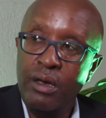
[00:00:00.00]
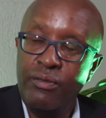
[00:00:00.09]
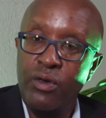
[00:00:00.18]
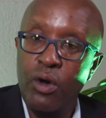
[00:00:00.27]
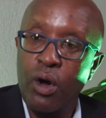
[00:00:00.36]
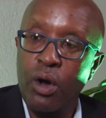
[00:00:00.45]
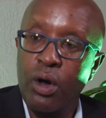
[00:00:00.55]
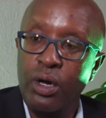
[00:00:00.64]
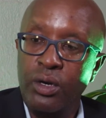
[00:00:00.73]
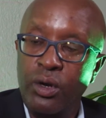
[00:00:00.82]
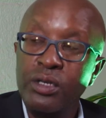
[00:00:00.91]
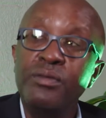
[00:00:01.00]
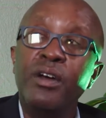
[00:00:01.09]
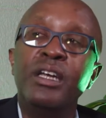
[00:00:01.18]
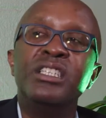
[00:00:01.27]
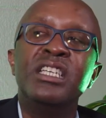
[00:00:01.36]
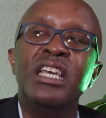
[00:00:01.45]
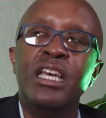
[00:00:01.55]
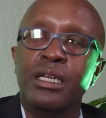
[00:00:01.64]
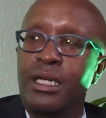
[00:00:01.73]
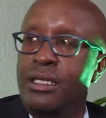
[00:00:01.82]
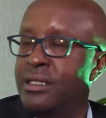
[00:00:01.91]
if you're not very
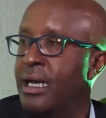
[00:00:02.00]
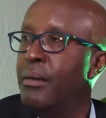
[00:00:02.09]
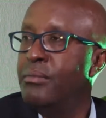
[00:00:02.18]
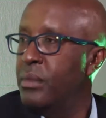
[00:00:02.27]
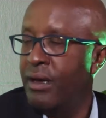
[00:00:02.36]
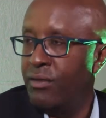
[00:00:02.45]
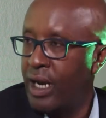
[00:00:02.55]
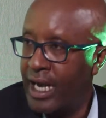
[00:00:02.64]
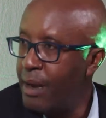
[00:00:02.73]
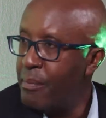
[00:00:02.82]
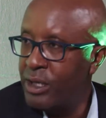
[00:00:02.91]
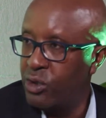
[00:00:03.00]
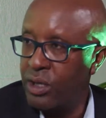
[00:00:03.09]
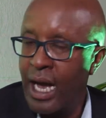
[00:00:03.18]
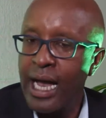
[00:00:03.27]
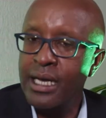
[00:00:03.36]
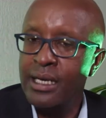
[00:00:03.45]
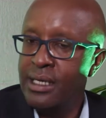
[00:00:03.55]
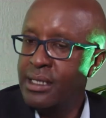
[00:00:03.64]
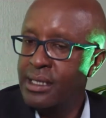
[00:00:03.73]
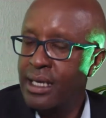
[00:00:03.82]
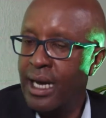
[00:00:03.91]
skilled at some level, like I mentioned, I
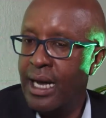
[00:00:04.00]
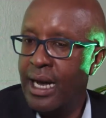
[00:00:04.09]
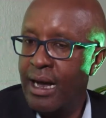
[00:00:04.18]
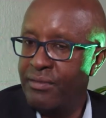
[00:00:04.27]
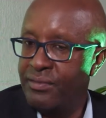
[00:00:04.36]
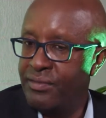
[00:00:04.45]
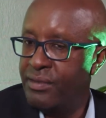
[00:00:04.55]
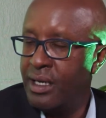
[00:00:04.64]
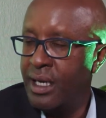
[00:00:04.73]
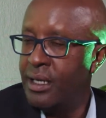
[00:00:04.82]
have